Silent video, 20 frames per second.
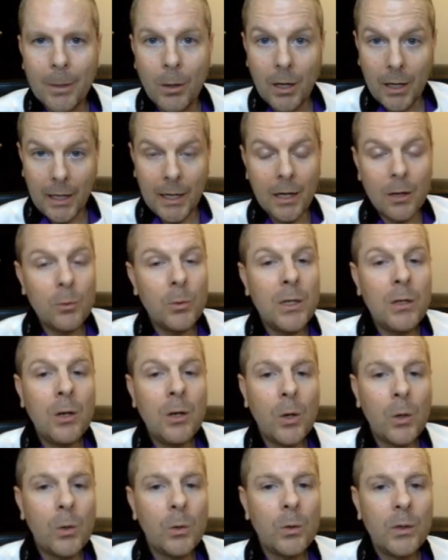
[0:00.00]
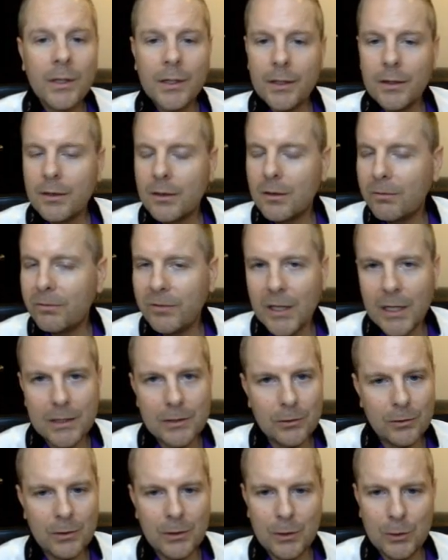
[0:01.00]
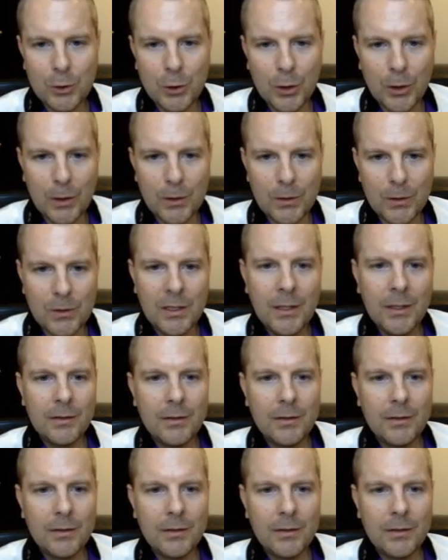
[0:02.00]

How do we know? The facts are in the charts.